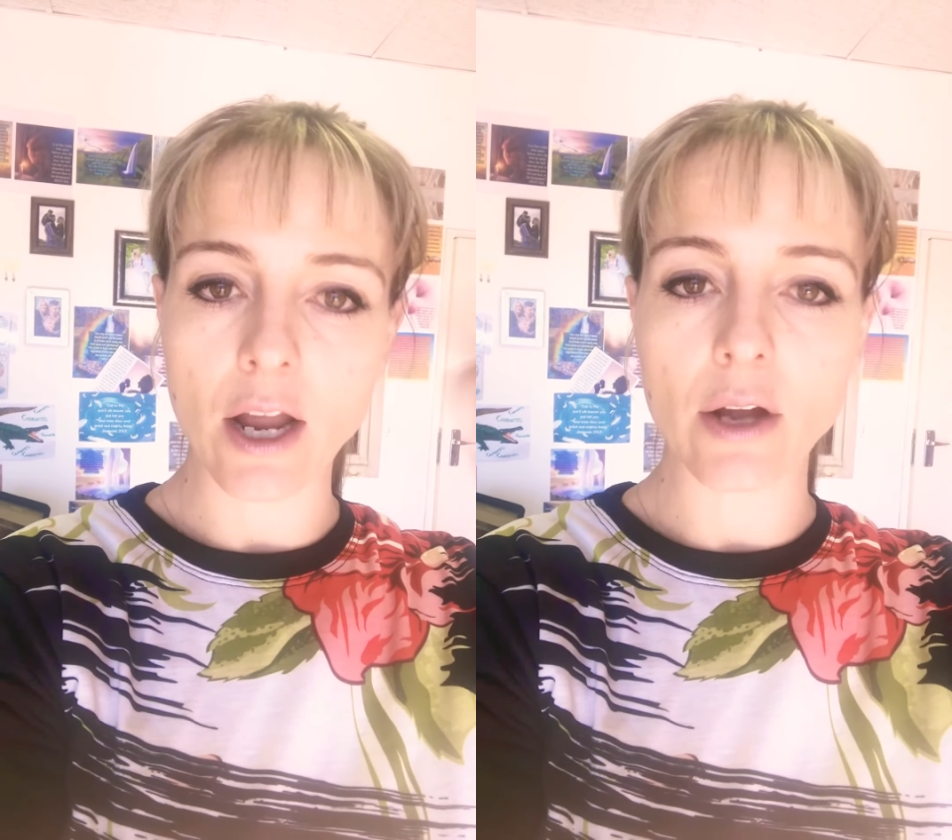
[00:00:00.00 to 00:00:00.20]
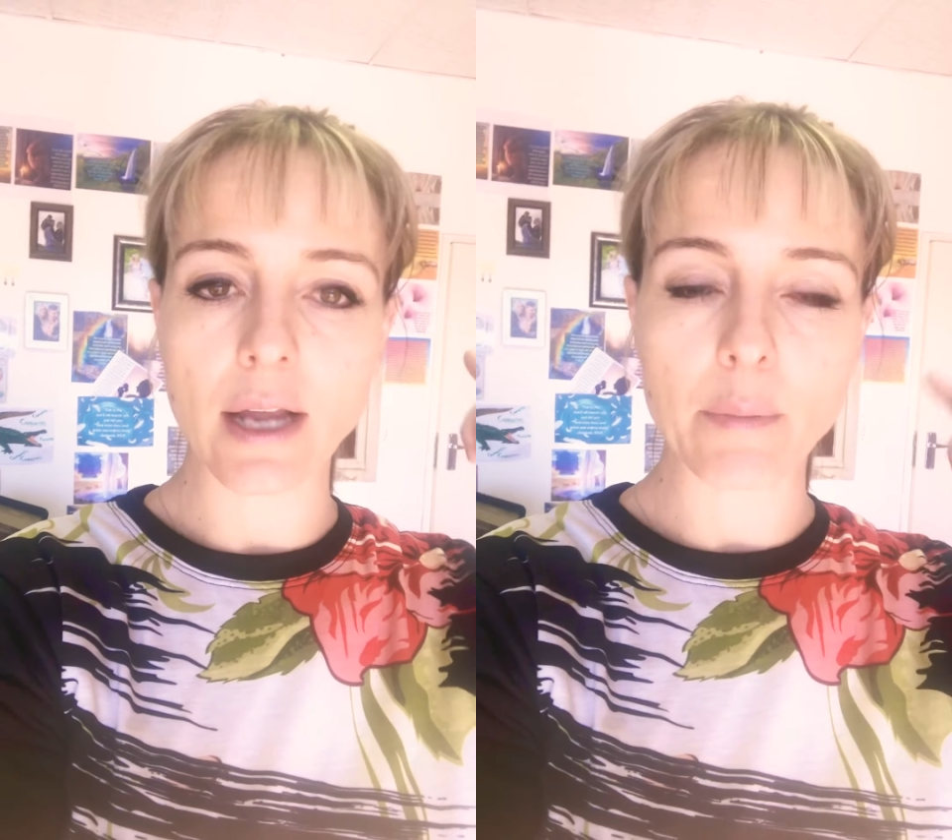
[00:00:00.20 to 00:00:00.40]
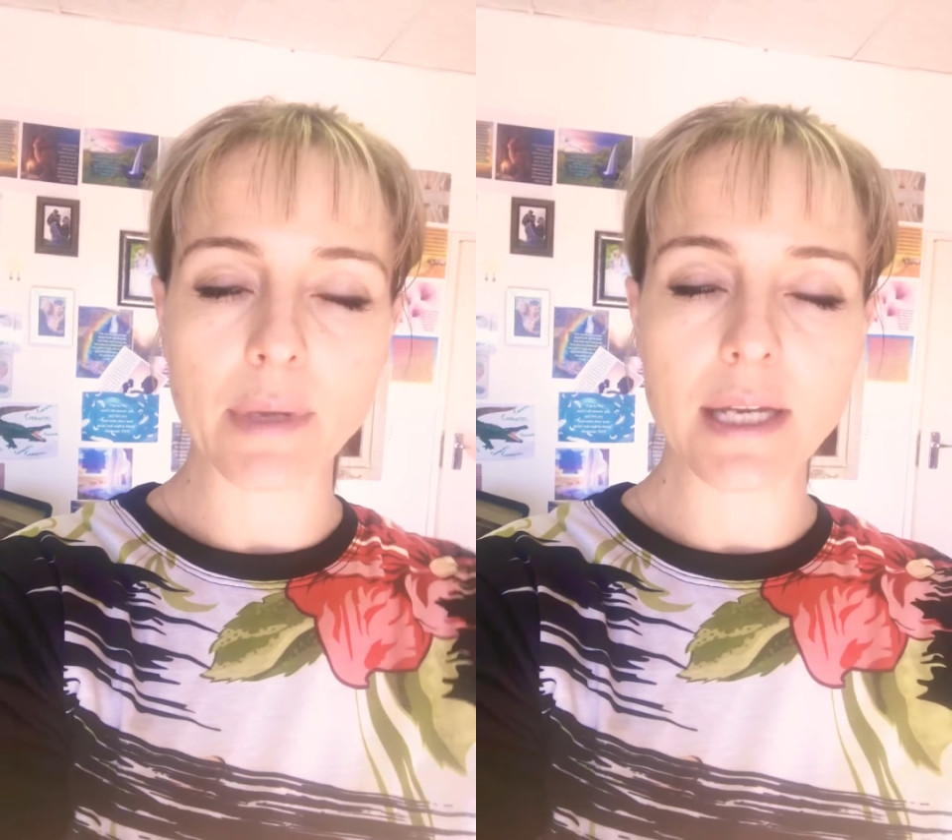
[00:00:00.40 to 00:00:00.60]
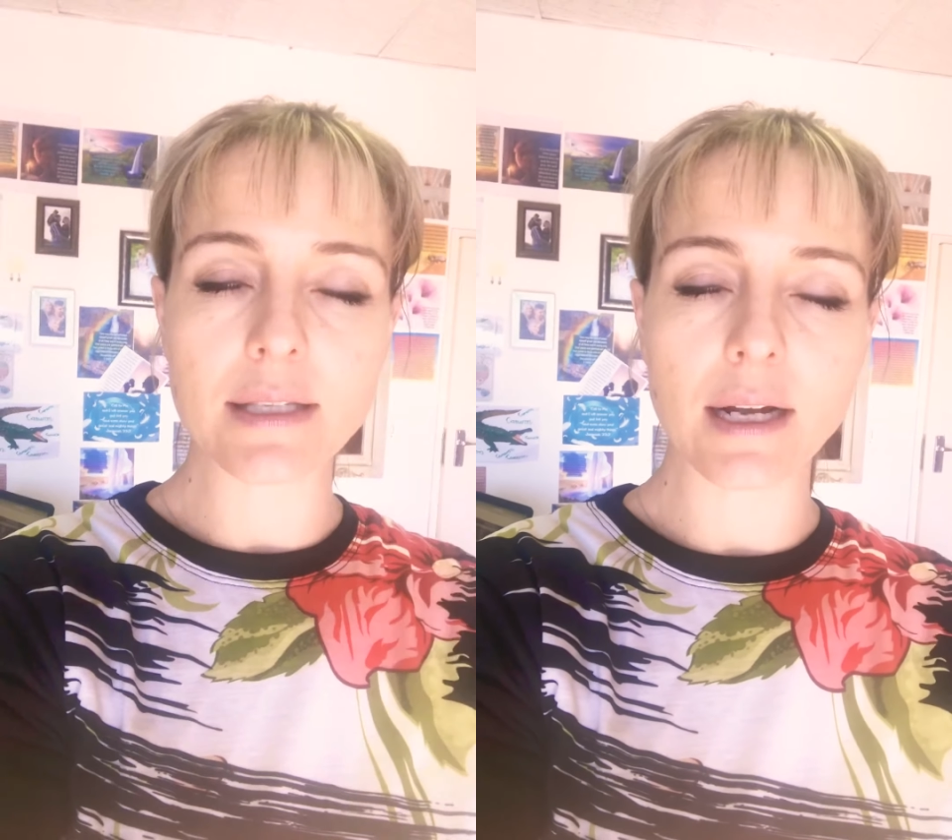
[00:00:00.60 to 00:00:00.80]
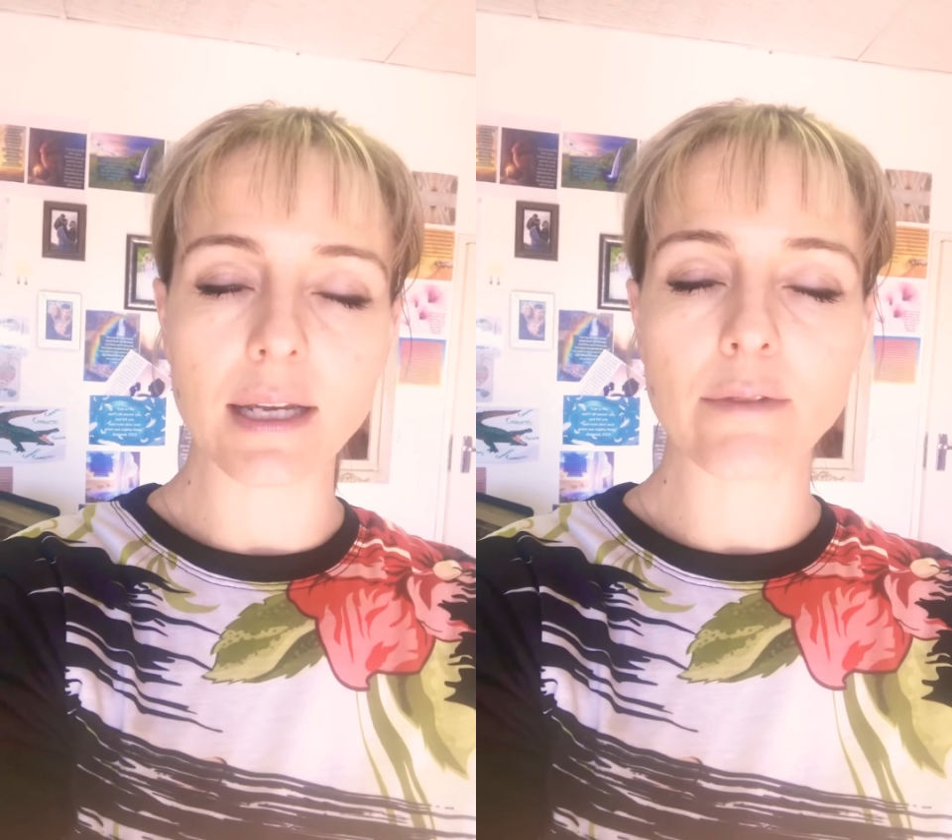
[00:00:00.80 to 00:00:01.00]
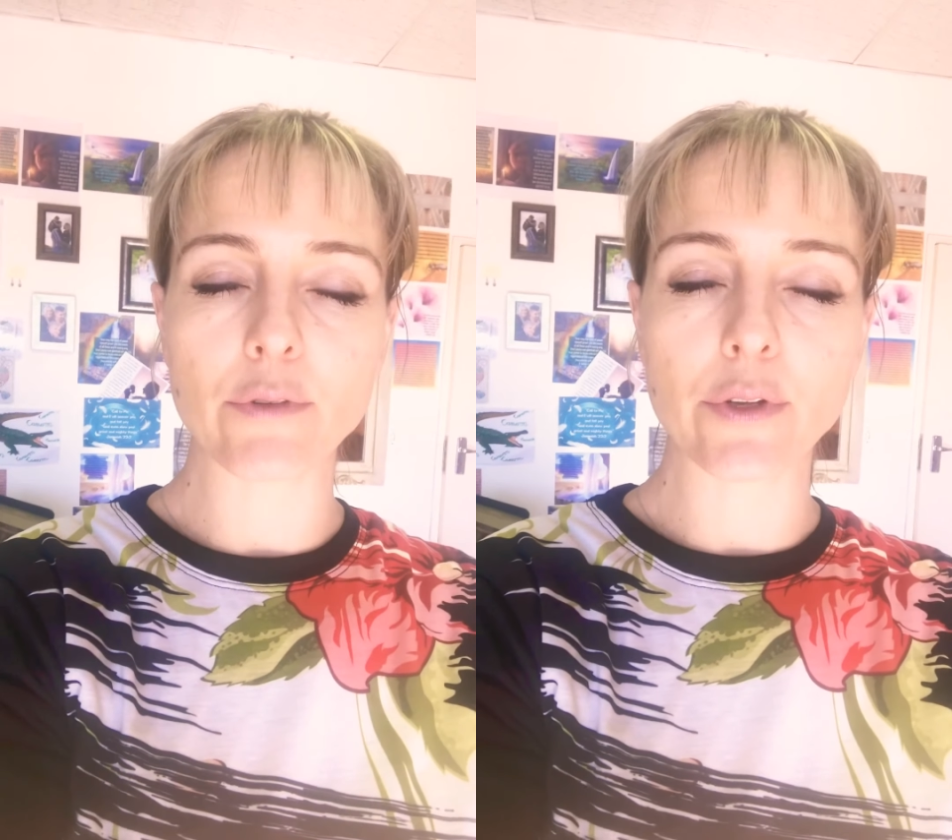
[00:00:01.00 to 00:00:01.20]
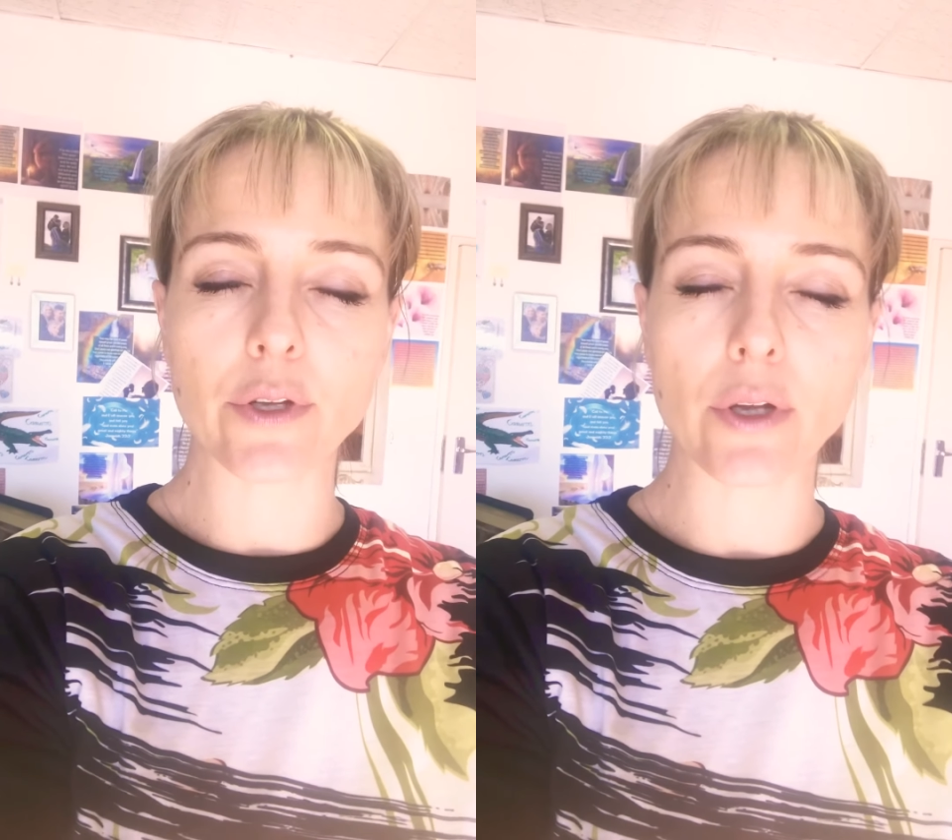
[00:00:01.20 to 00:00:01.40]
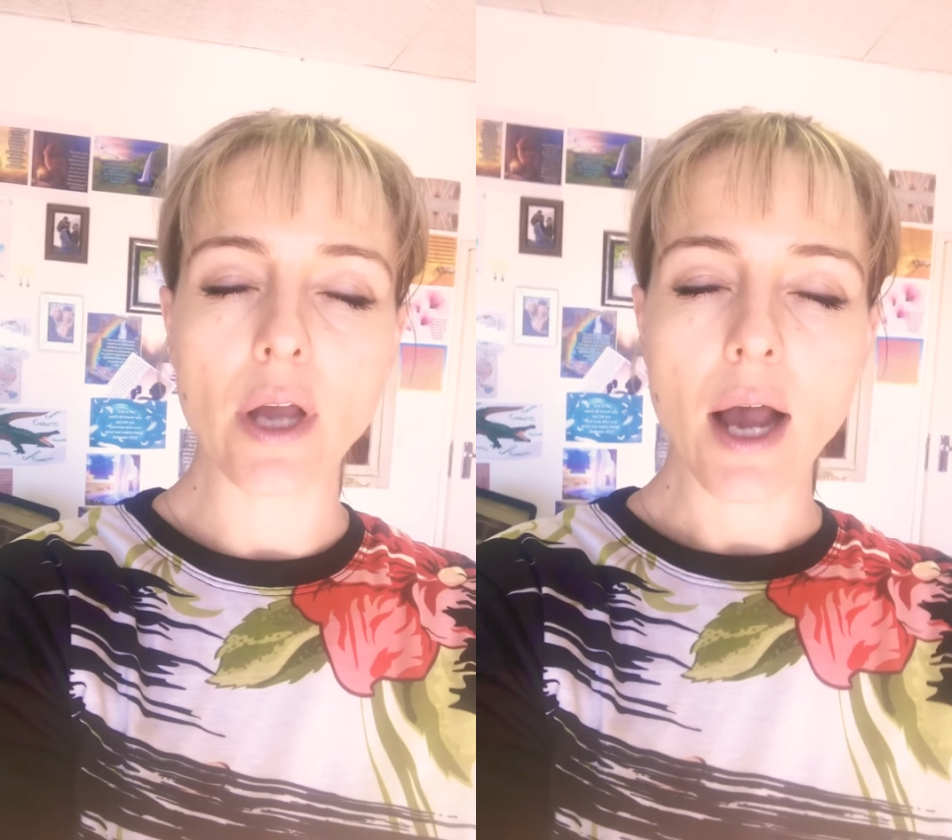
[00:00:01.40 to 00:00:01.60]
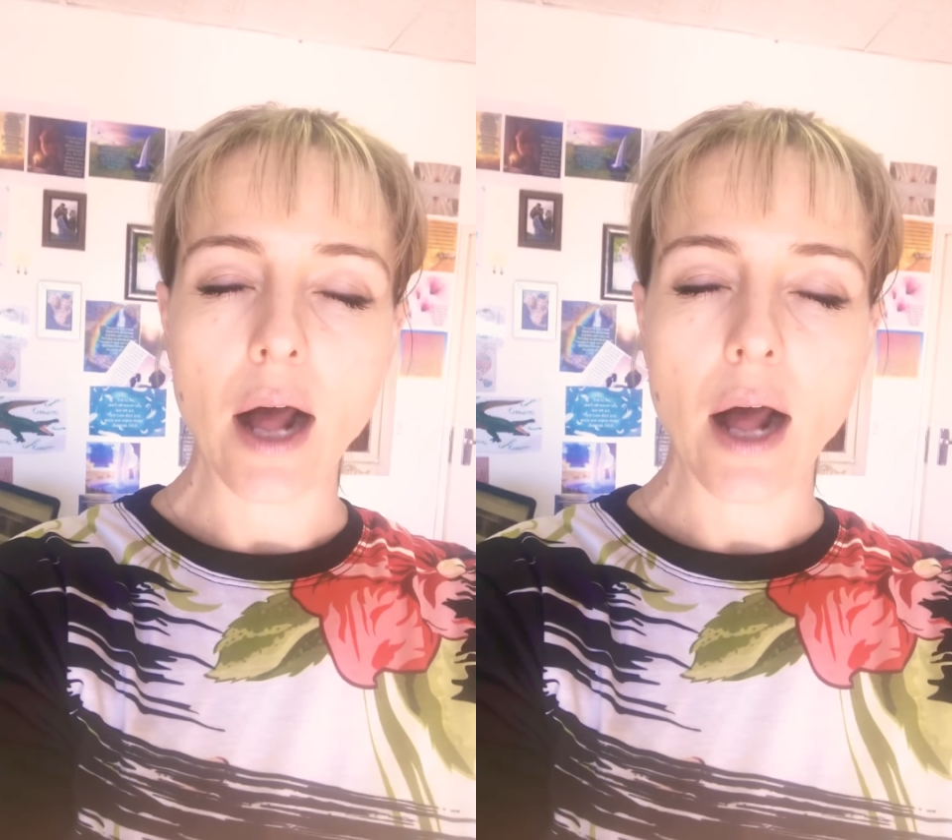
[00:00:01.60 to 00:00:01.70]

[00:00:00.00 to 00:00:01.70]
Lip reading: okay, peace I leave with you.